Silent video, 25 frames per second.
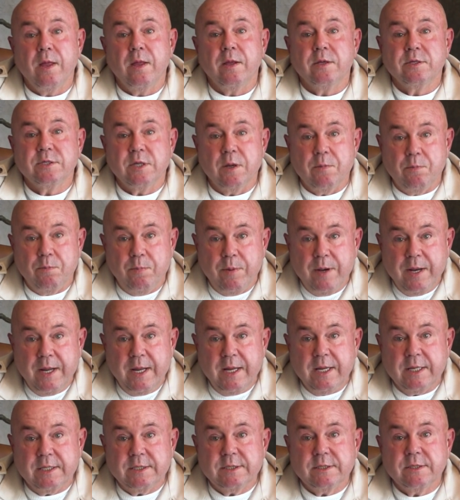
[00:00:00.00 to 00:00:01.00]
So
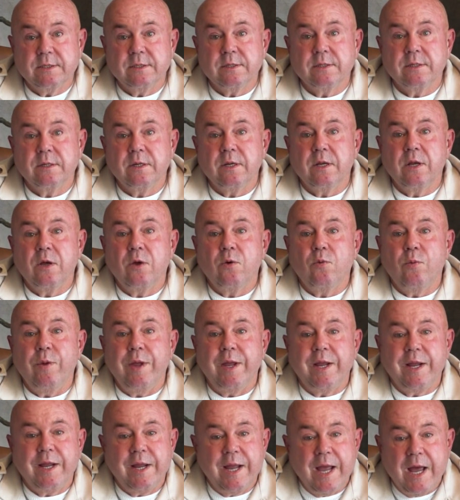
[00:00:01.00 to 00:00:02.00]
please, we
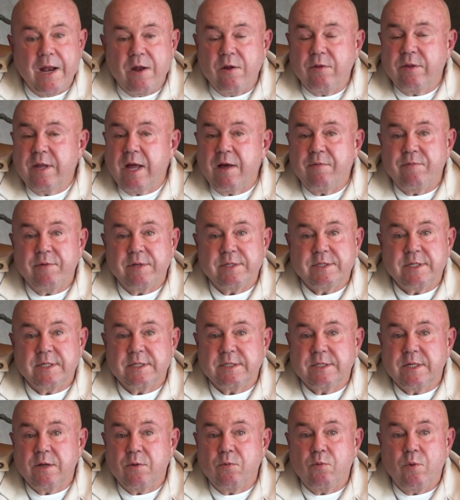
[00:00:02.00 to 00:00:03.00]
cannot have a
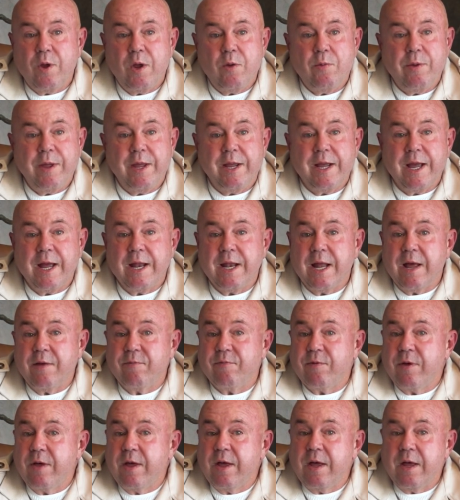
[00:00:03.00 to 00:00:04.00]
system where we can have
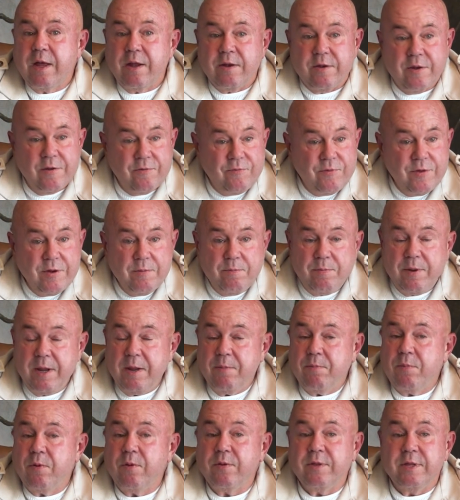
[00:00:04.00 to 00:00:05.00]
different
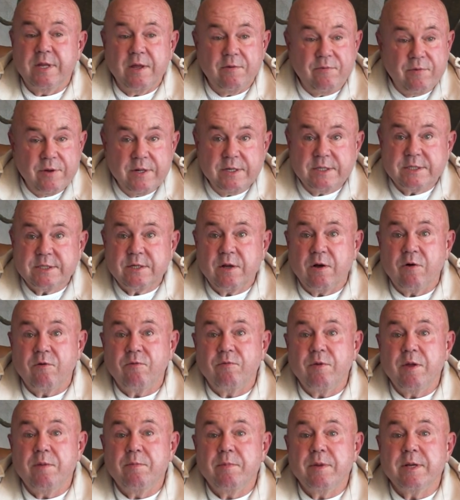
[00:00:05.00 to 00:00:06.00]
people, different staff
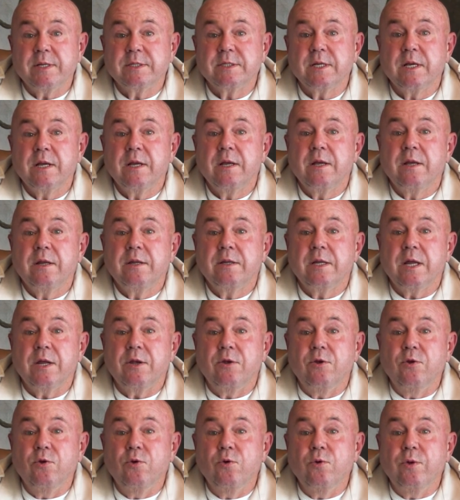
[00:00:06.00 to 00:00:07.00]
members that
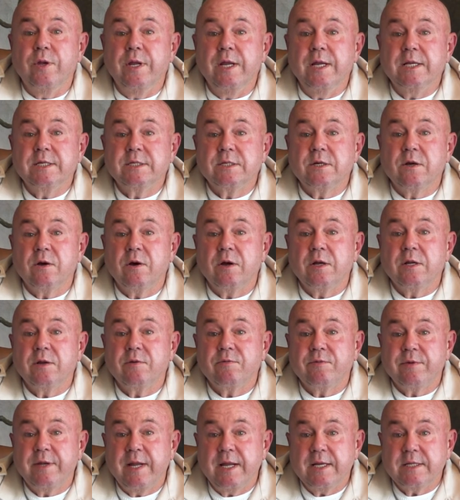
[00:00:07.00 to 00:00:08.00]
do these kind
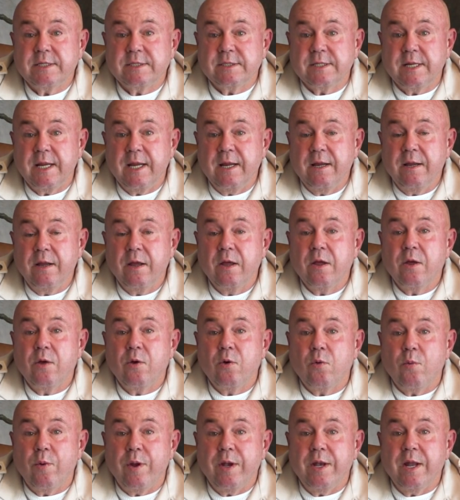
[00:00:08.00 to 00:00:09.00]
of testing
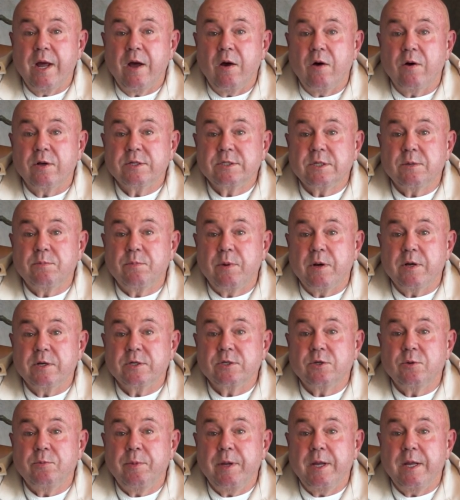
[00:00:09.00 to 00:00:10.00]
when they are supposed
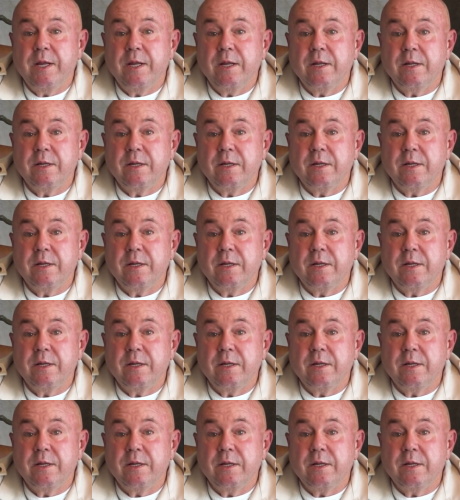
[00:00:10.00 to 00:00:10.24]
to be